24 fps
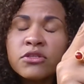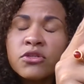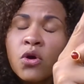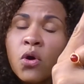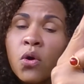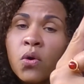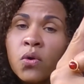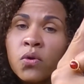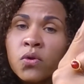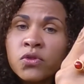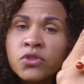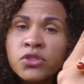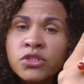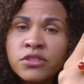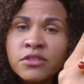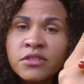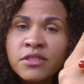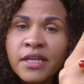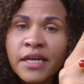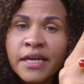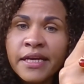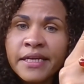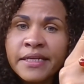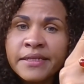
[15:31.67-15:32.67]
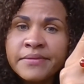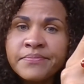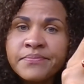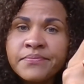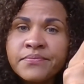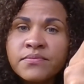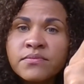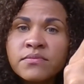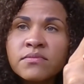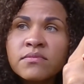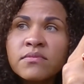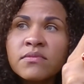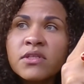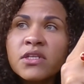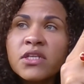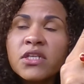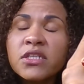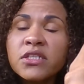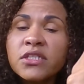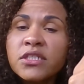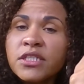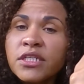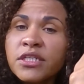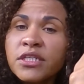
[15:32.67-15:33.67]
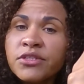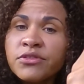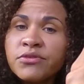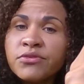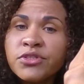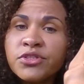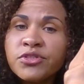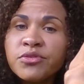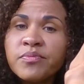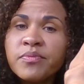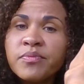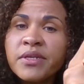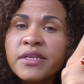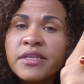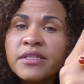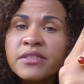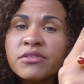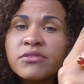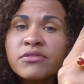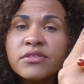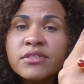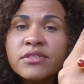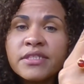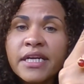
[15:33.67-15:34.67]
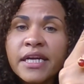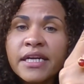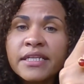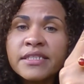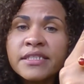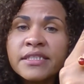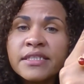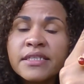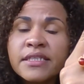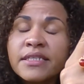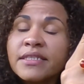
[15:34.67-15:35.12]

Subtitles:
Hold your light, continue to be understanding,